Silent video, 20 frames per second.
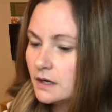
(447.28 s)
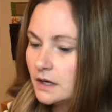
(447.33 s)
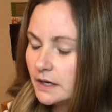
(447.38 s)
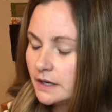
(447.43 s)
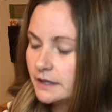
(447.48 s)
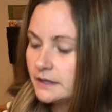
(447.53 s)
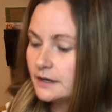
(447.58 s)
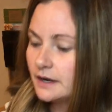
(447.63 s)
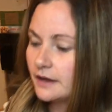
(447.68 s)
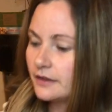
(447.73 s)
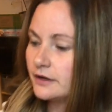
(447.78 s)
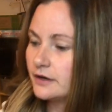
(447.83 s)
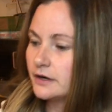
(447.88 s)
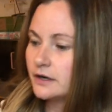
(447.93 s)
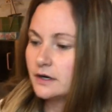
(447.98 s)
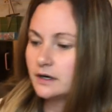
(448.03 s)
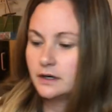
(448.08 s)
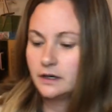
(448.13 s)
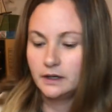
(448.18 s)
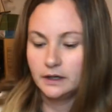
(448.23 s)

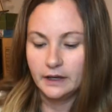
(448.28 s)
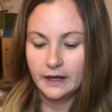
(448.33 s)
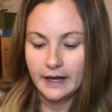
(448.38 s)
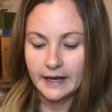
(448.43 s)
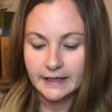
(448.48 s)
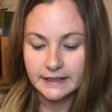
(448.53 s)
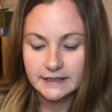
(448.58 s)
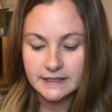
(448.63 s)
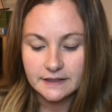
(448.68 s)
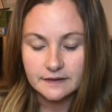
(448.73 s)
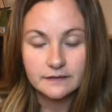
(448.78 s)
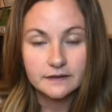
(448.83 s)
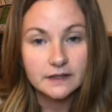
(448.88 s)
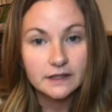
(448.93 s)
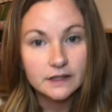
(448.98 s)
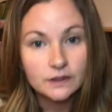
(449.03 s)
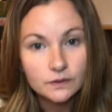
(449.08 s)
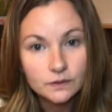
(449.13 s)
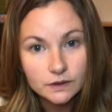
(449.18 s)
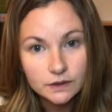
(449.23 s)
Another activity
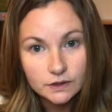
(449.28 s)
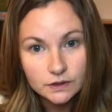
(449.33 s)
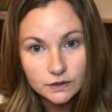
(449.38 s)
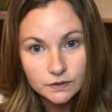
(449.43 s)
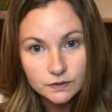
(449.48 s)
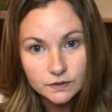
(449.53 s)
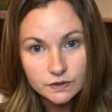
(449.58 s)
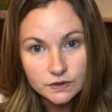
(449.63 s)
you can use